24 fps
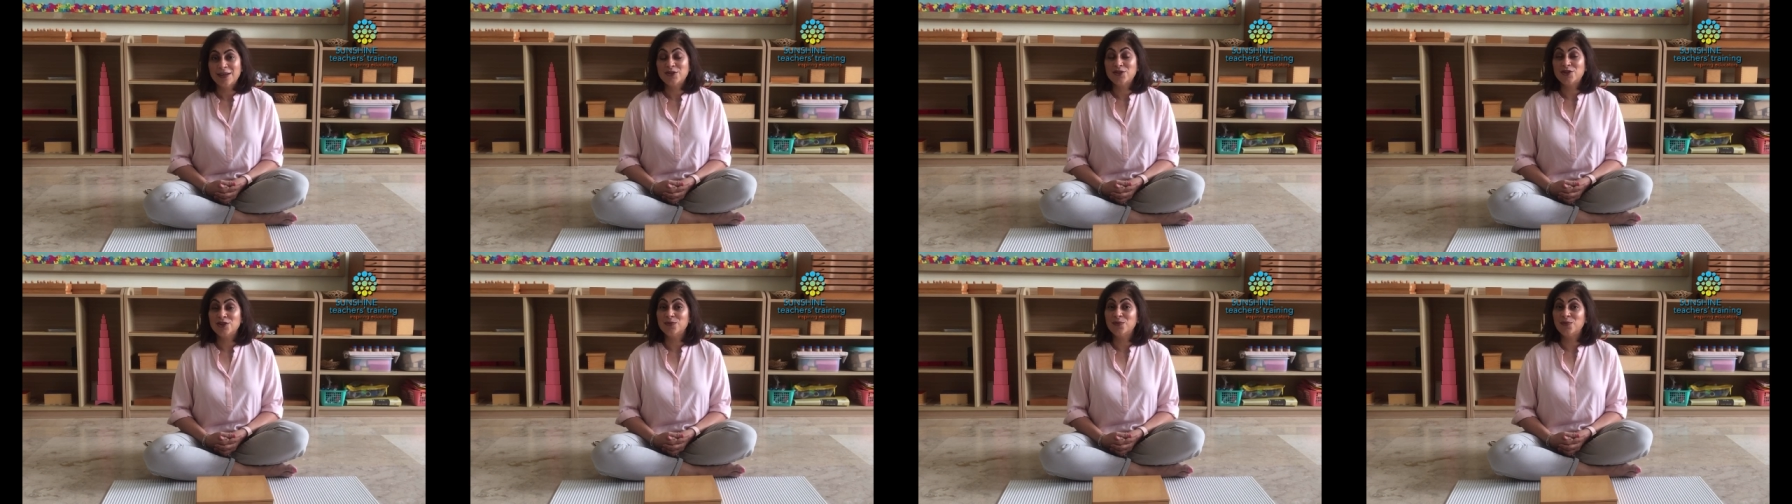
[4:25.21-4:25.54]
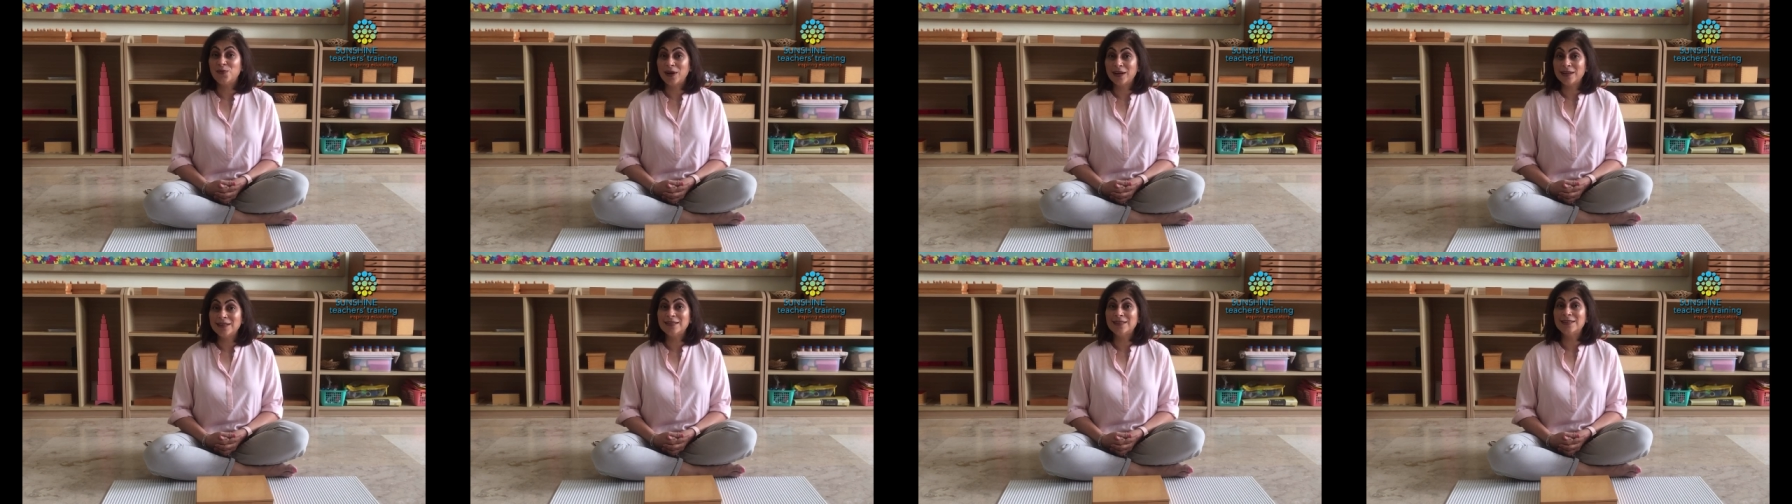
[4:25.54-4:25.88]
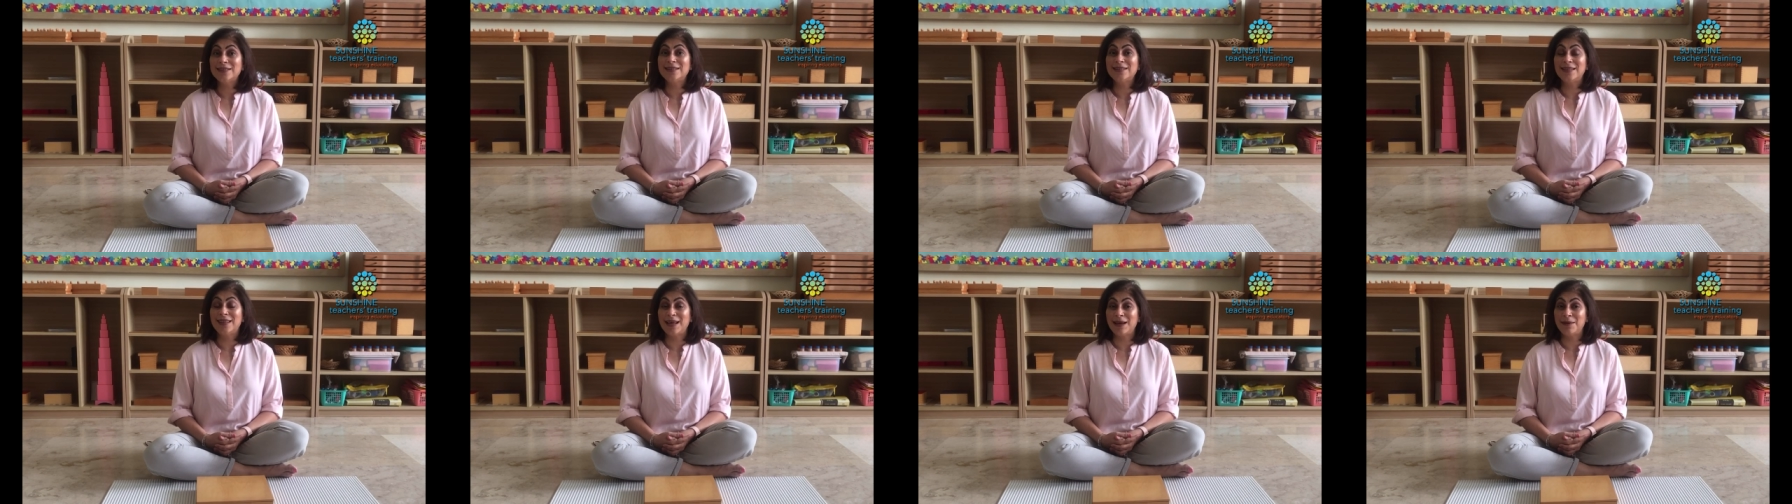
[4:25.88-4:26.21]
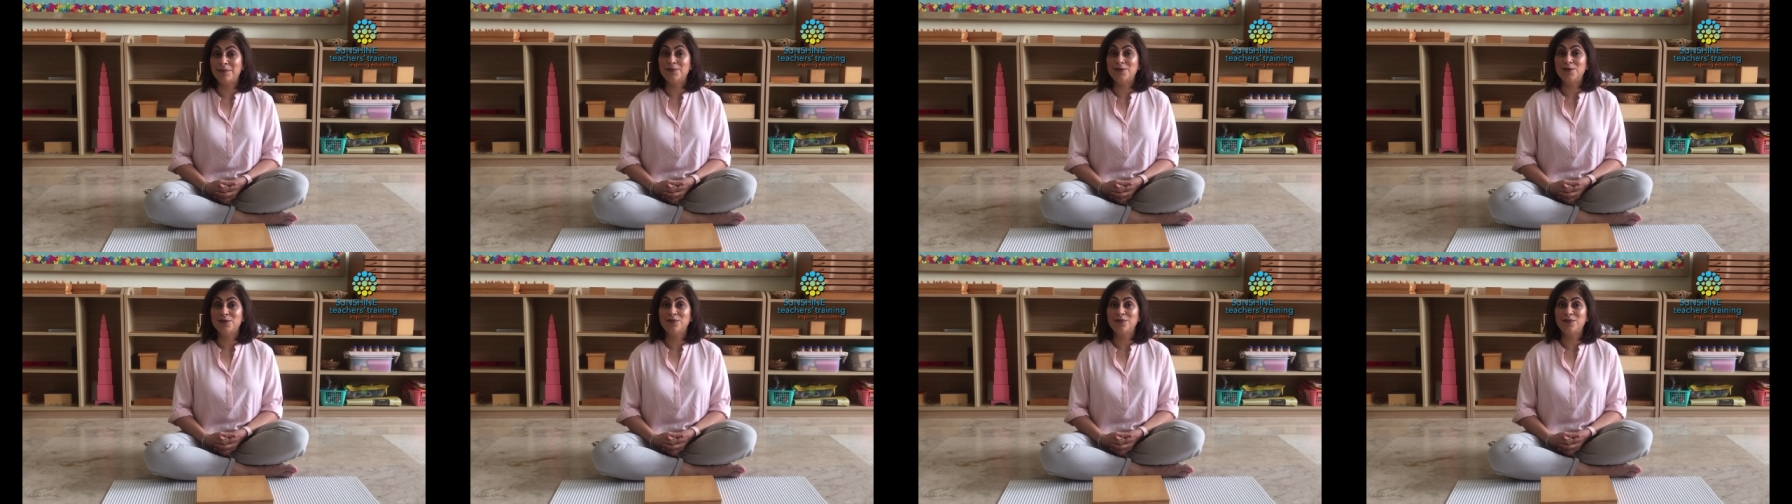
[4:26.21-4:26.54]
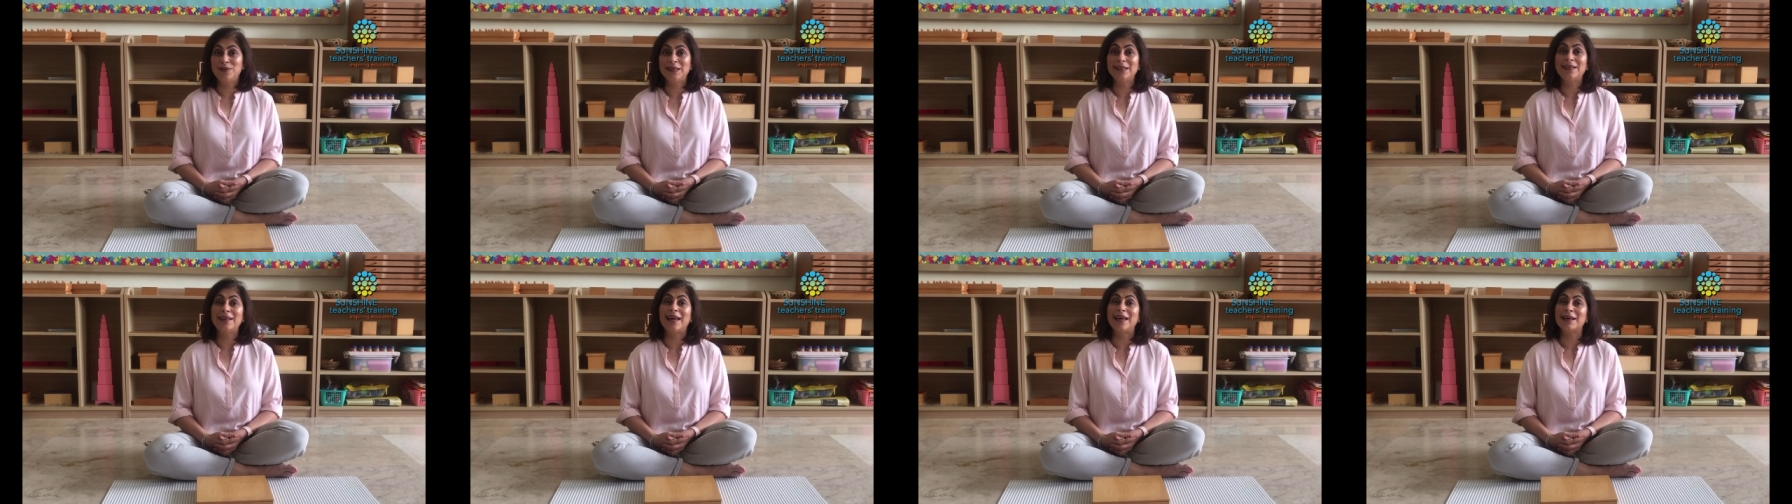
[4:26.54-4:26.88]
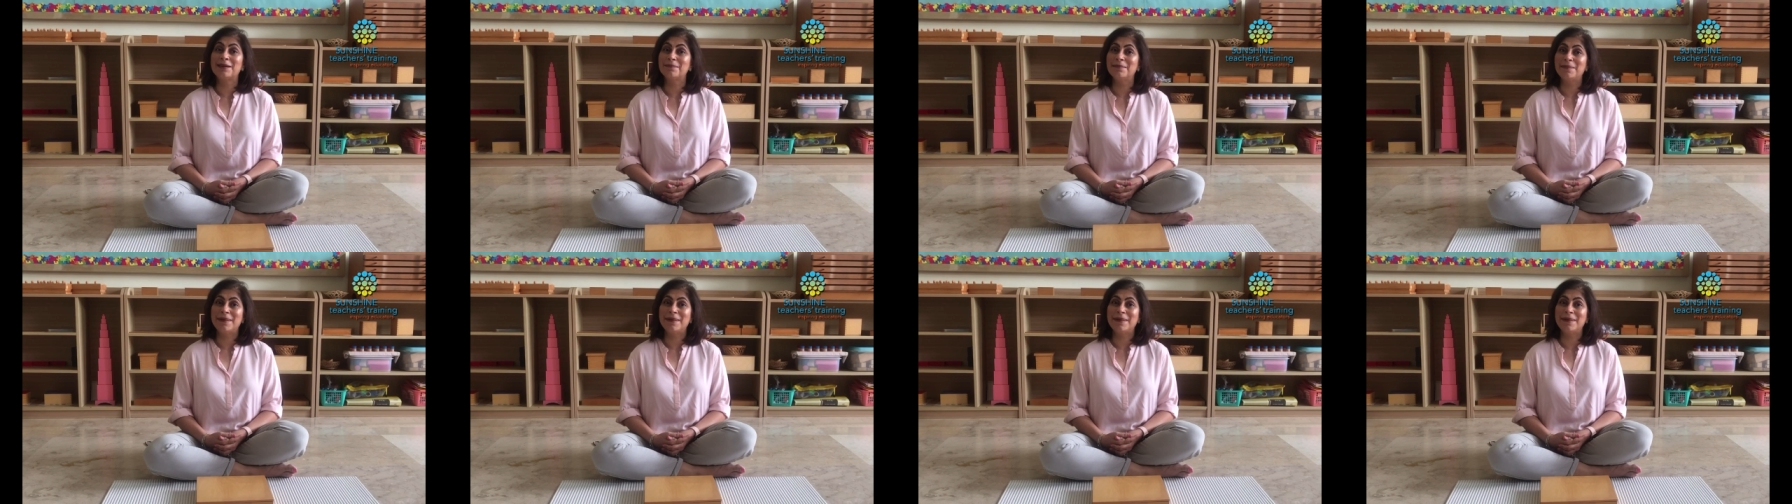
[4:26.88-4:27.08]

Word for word: She wanted them to feel like